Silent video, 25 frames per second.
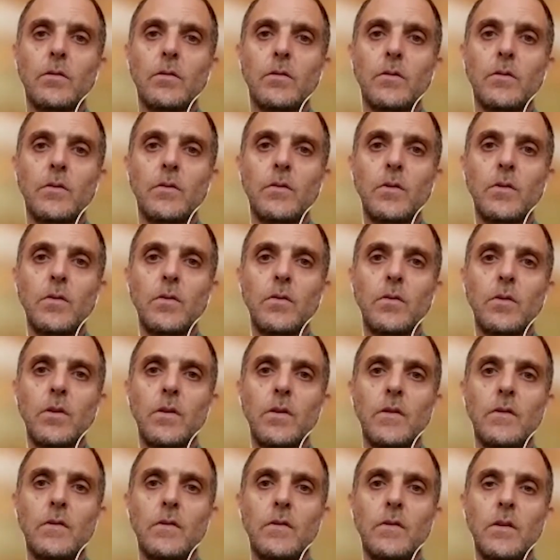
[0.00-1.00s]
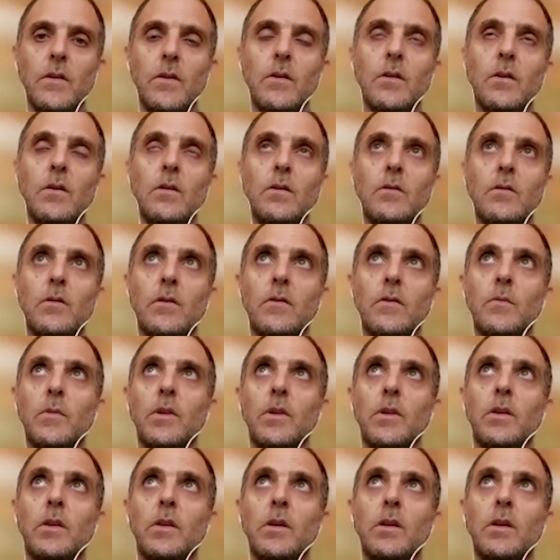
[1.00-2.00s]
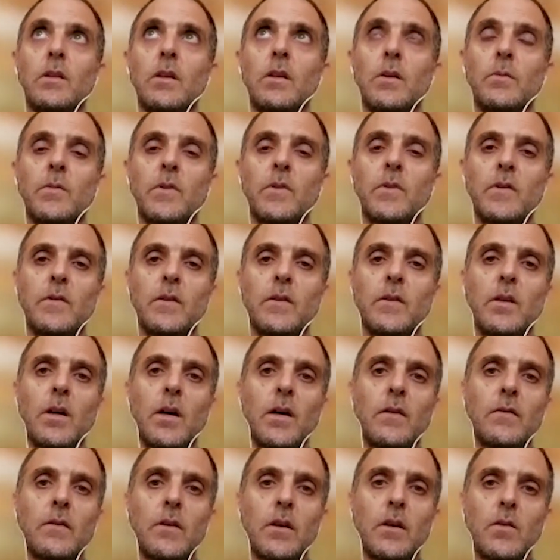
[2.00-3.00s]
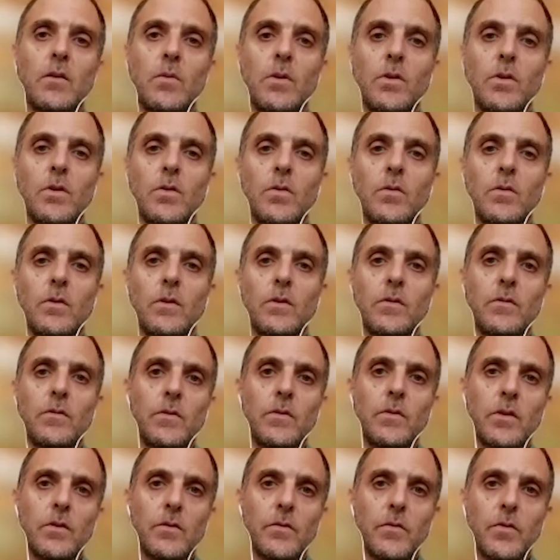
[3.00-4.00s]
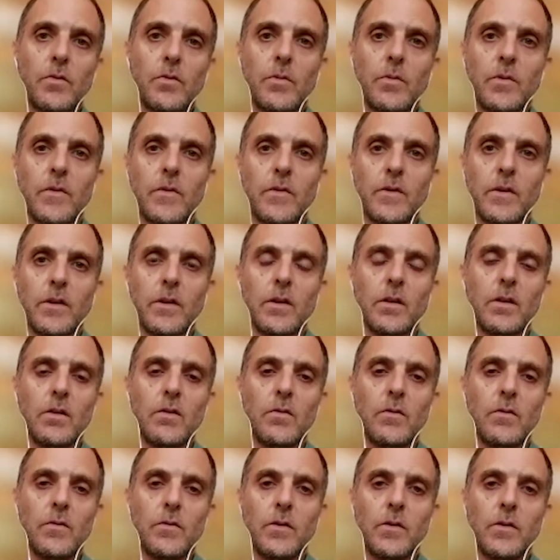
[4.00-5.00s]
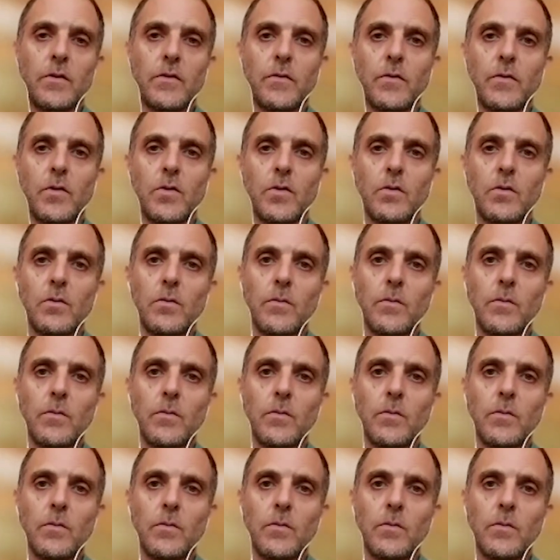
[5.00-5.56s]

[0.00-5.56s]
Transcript: So he's been kidnapped. He's in Gaza. We know that from a single of this phone.